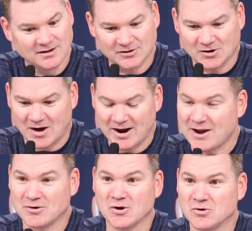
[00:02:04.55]
You know, I,
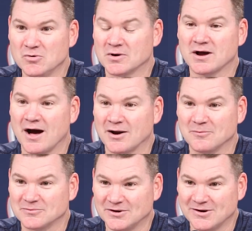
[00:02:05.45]
I don't know who would have caught
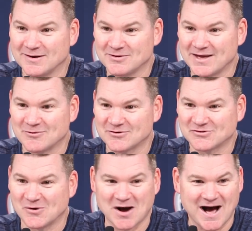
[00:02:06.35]
them. You know, I mean, they were
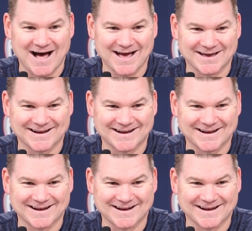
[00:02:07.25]
so high.